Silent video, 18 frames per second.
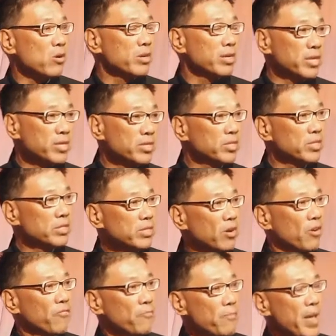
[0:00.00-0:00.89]

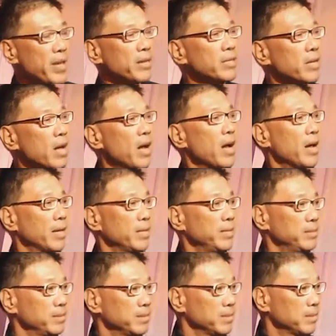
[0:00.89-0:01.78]
condition of
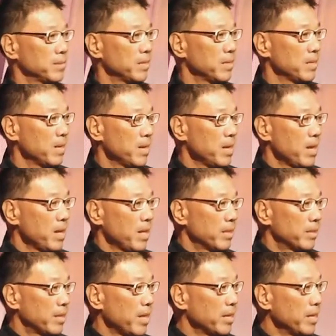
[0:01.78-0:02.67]
mankind
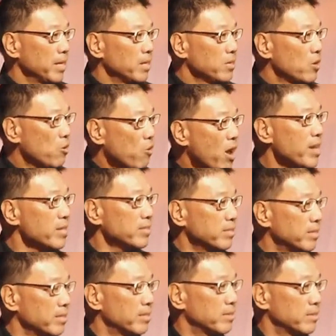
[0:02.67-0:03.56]
that in
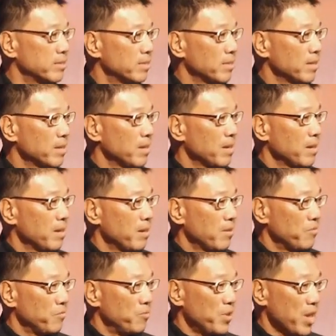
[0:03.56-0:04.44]
crisis
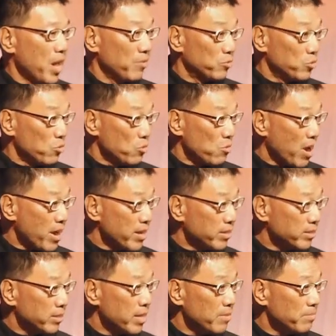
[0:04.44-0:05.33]
we have to
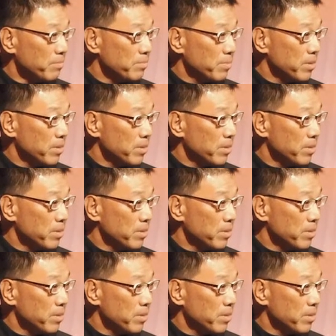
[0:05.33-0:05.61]
rise up